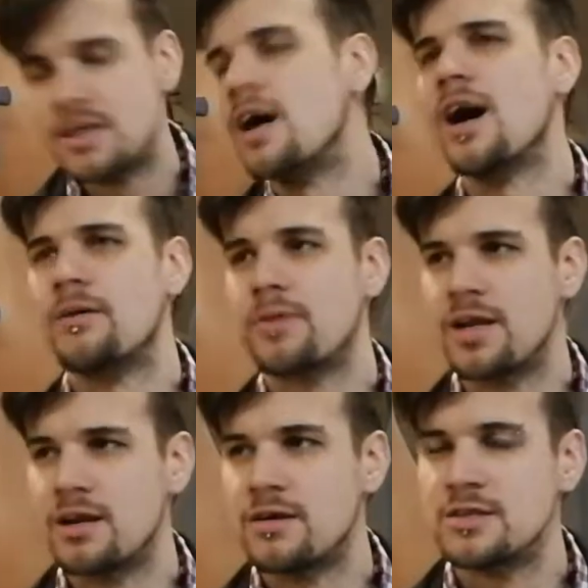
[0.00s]
I'm
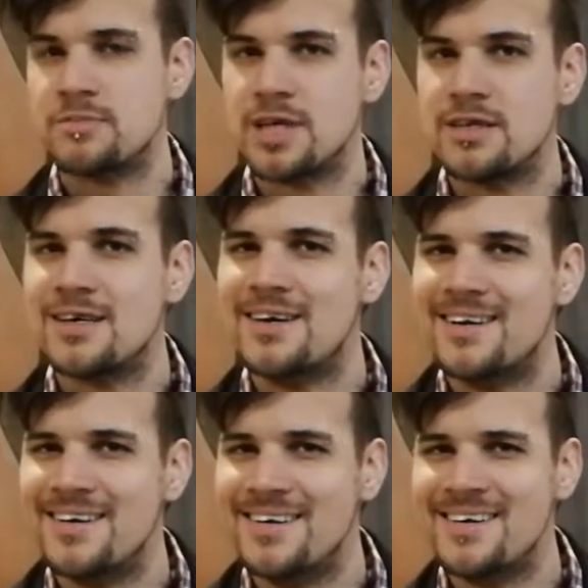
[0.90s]
kidding, it's me.
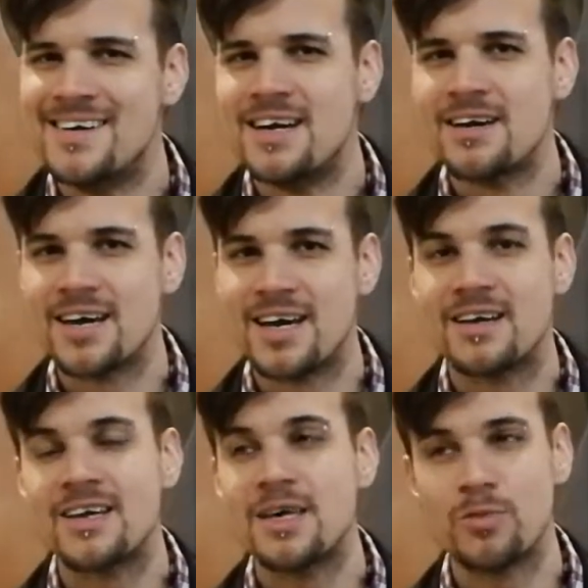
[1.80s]
Okay,
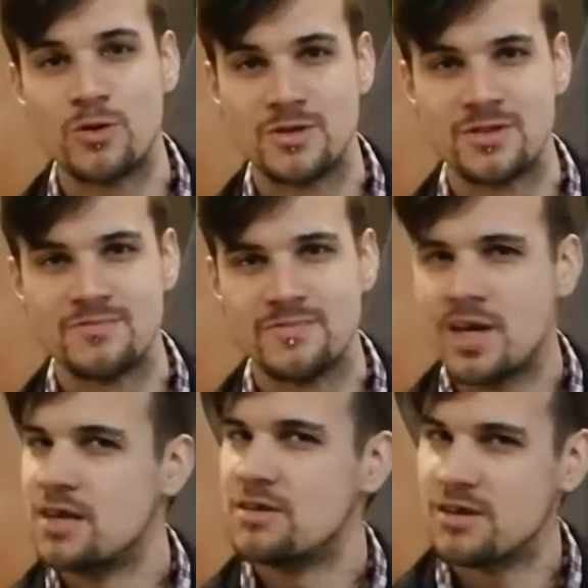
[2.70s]
keyboards.
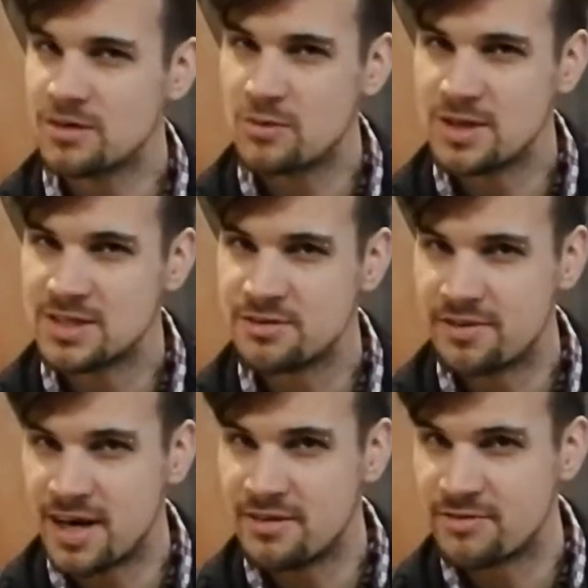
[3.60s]
Not the ones you
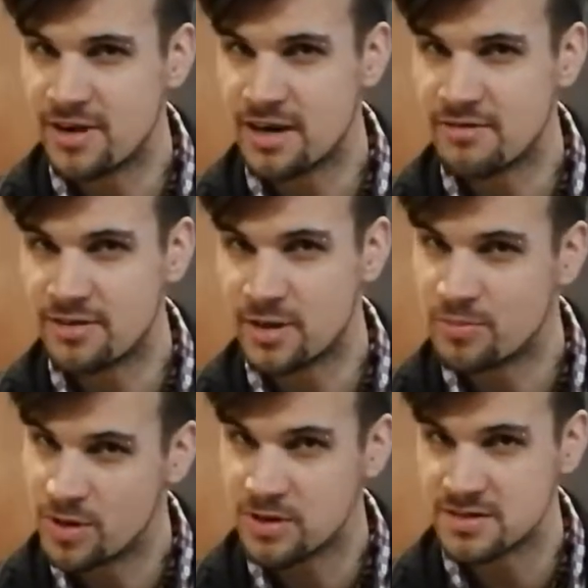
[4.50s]
find in front of the
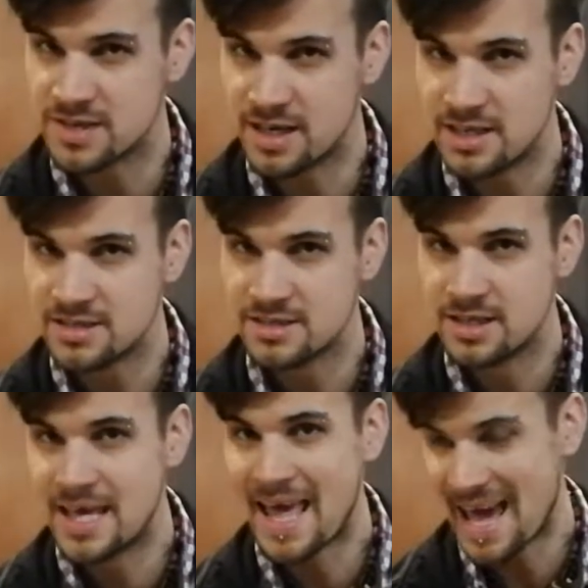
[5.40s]
computers, guys.
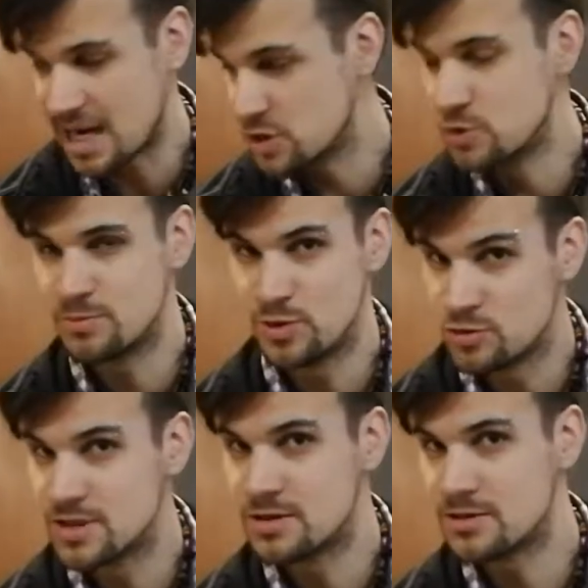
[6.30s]
Actual
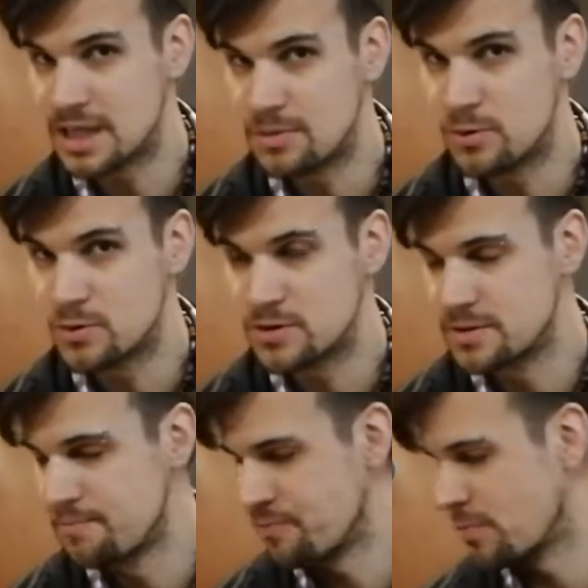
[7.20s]
musical keyboards.
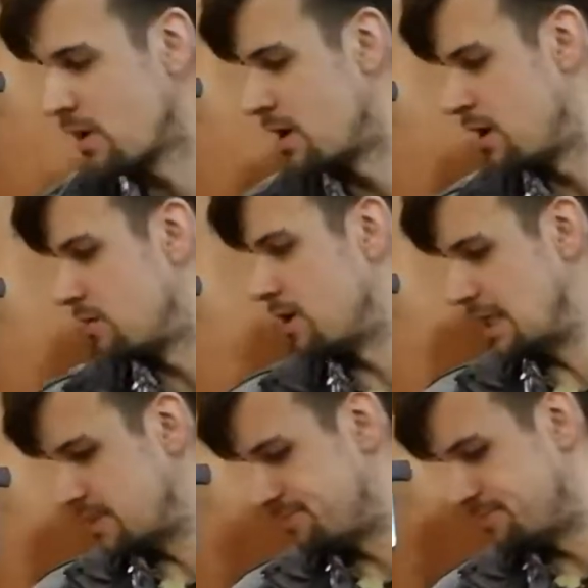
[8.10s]
Right,
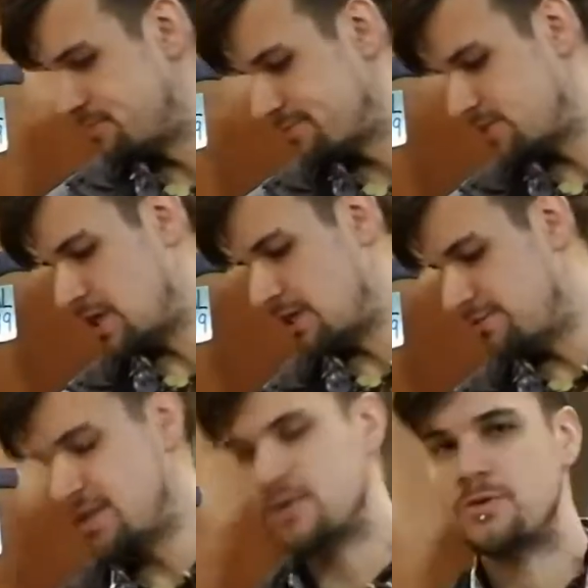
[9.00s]
so
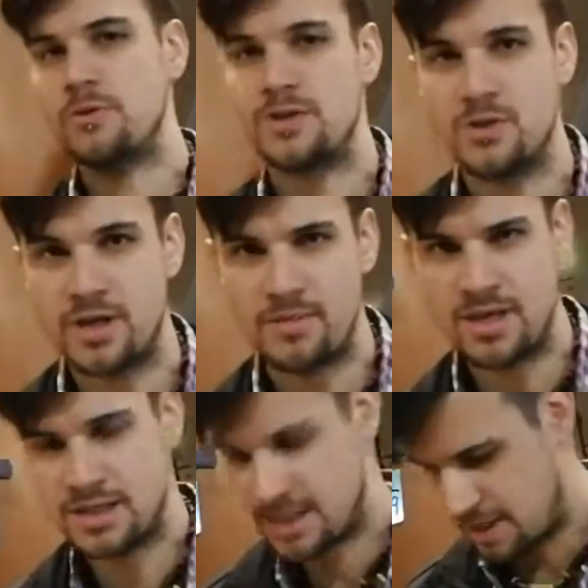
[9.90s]
that's what we're talking
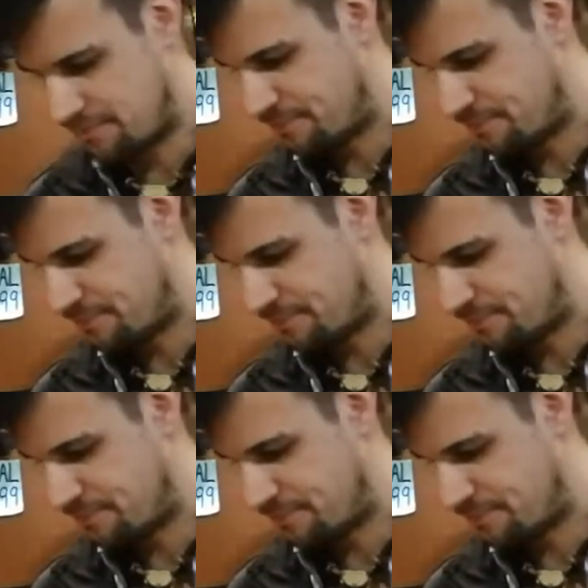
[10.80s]
about today.